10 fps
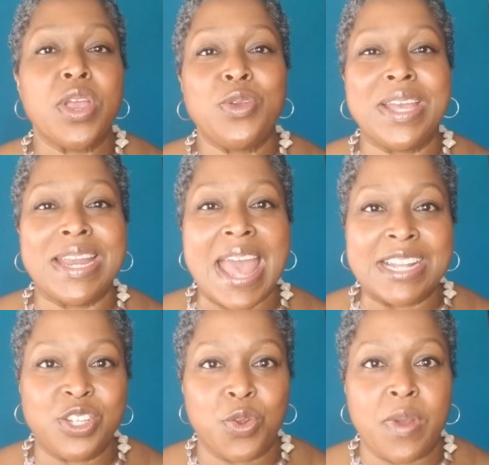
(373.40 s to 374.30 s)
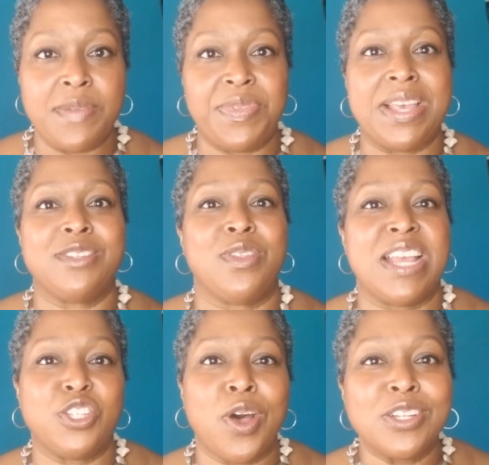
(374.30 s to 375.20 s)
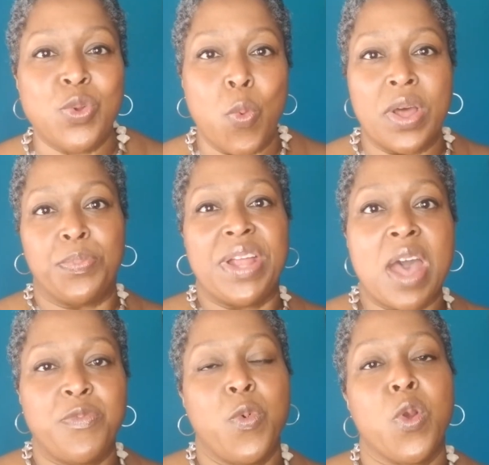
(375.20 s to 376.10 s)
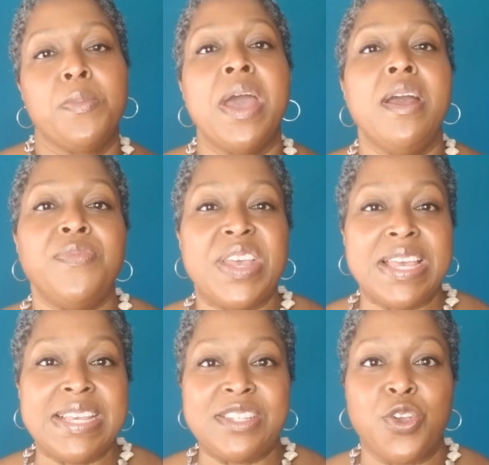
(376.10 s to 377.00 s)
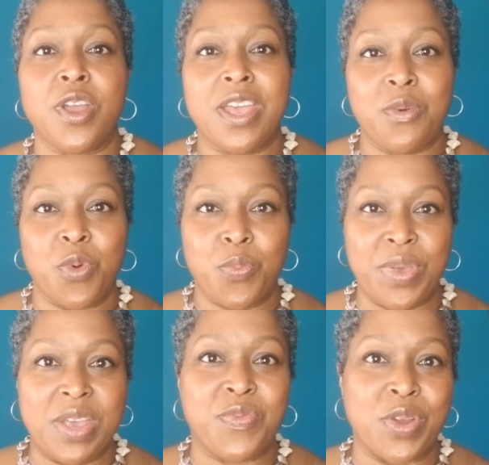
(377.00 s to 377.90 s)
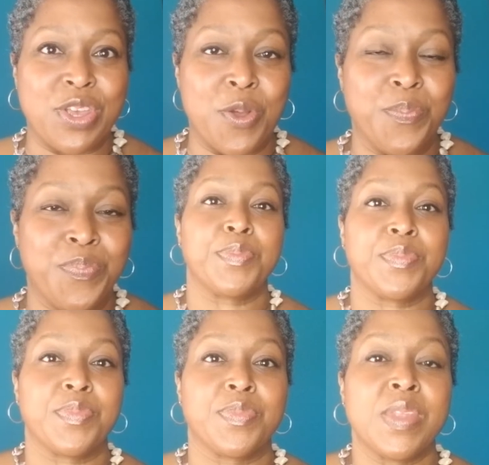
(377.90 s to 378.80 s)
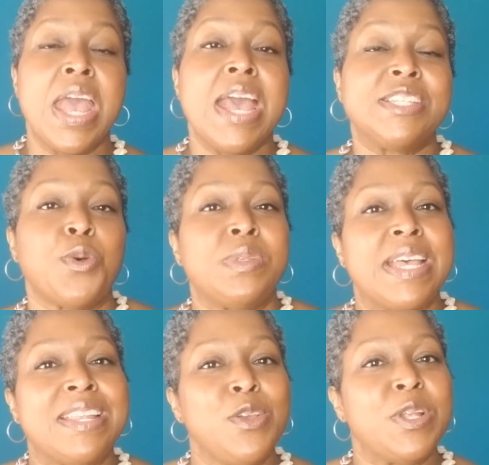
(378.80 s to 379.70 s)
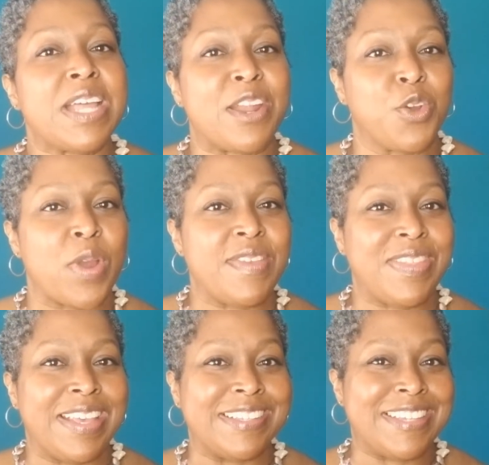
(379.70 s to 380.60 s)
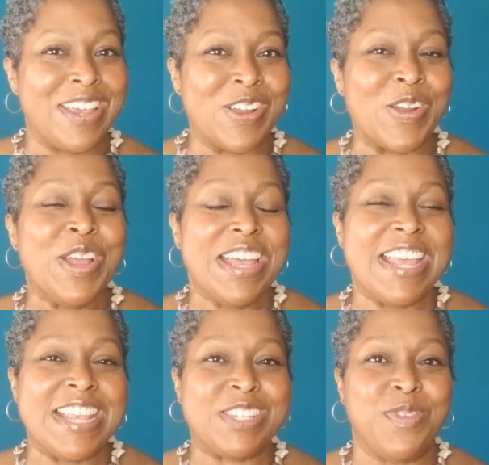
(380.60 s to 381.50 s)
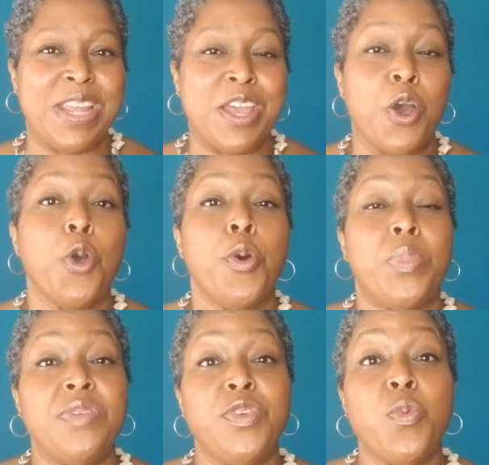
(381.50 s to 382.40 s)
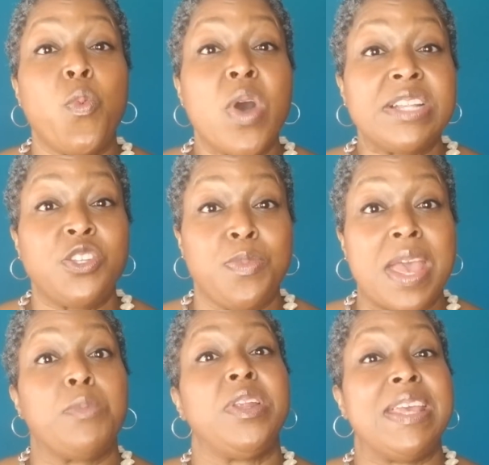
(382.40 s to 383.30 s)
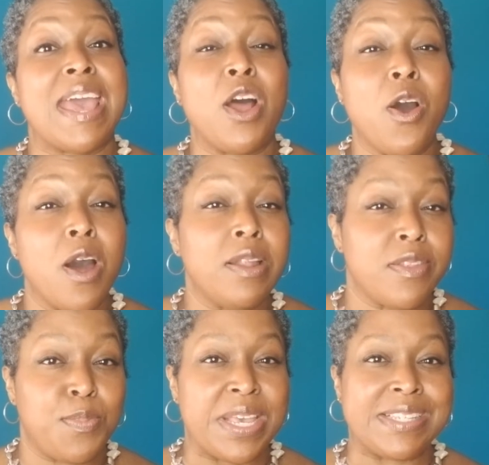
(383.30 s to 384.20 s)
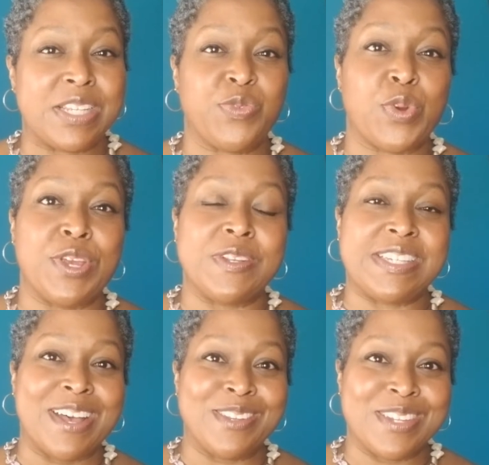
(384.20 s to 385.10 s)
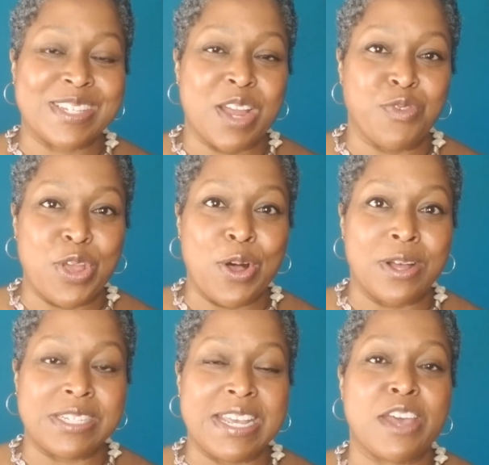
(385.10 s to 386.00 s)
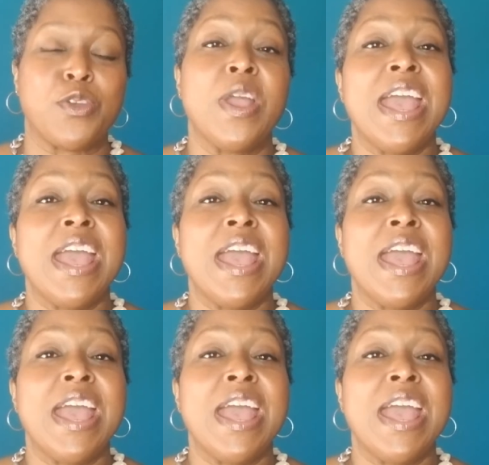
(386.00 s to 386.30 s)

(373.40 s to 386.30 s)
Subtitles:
you can integrate things so they talk to one platform, the easier it will be for you. So I'm telling you a lot of great things here in this video, but if you want to be able to get all of the pieces for your sales discovery call together,